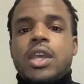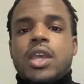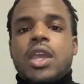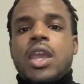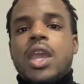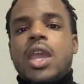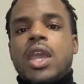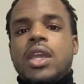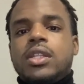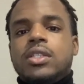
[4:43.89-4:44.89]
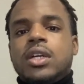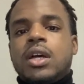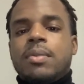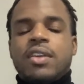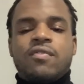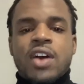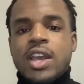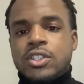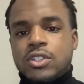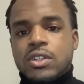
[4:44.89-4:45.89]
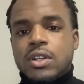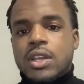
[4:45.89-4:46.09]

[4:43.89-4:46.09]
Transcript: and advisor,